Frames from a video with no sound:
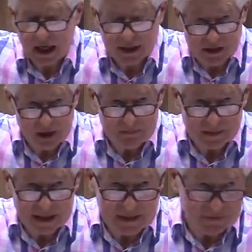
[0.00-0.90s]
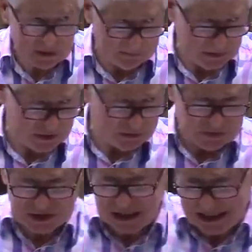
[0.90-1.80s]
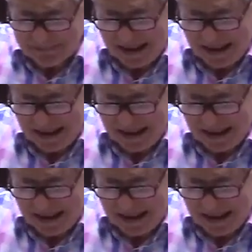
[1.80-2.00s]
I don't believe that a person with same